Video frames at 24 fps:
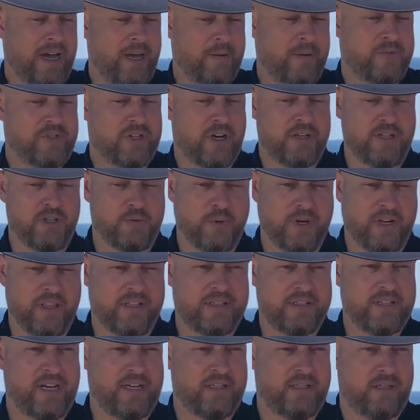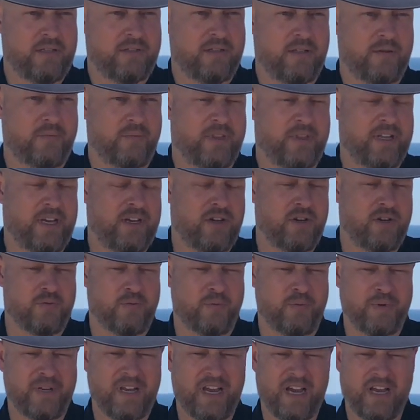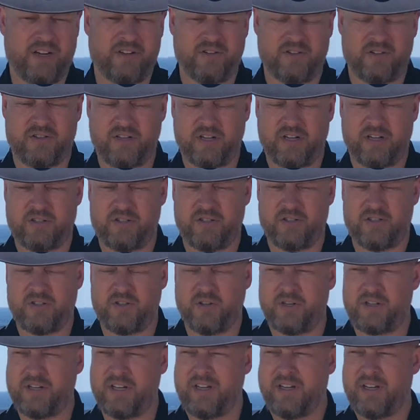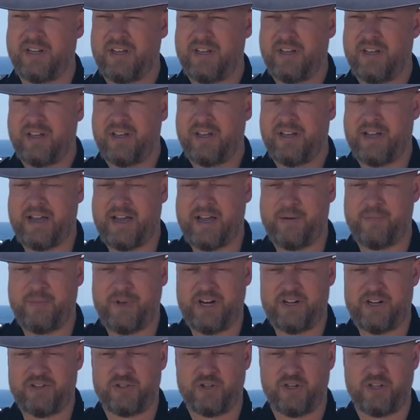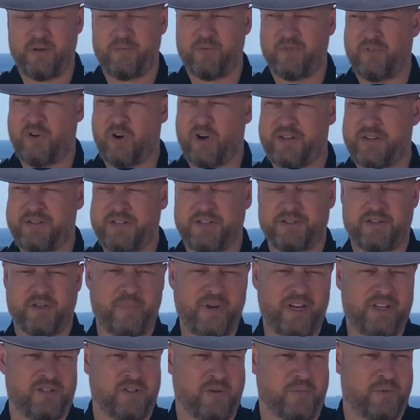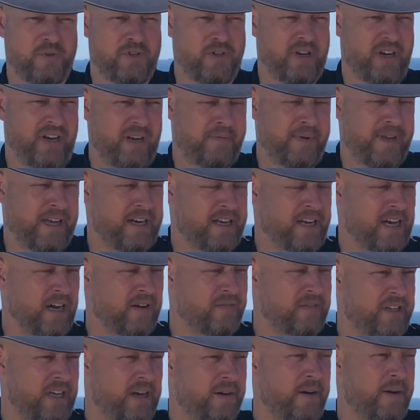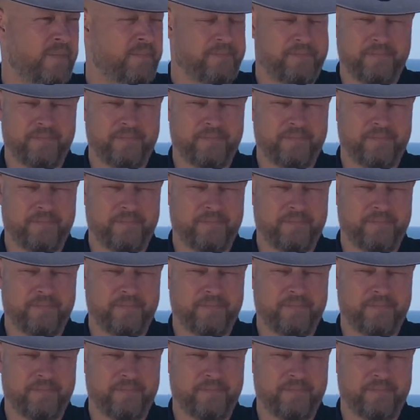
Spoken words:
So it's just one of the tactics that they use with regard to searching, and it certainly provides us the best opportunity to be able to cover the area.